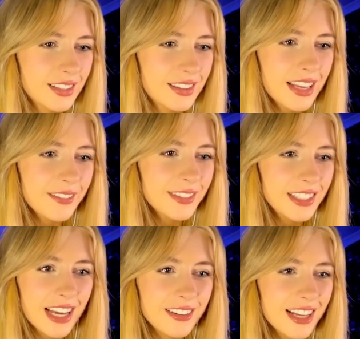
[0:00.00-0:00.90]
Thankfully
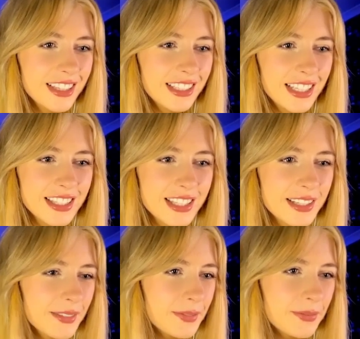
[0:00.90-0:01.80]
now, at least,
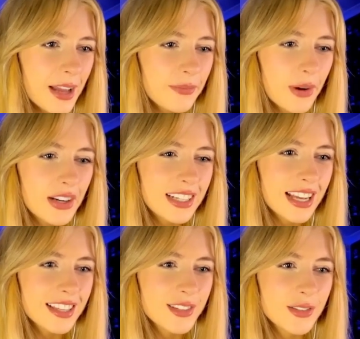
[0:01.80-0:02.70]
my opponent
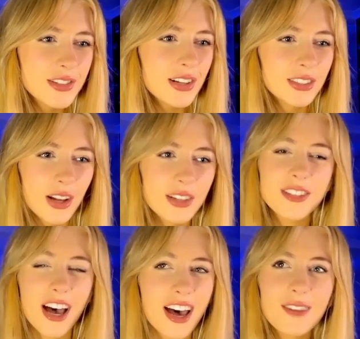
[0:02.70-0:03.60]
has used a lot of
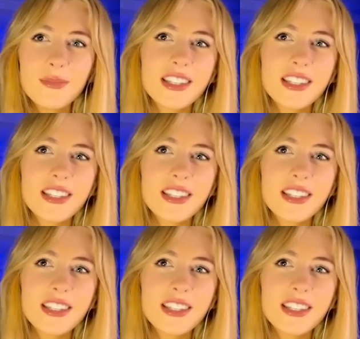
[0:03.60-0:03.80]
time.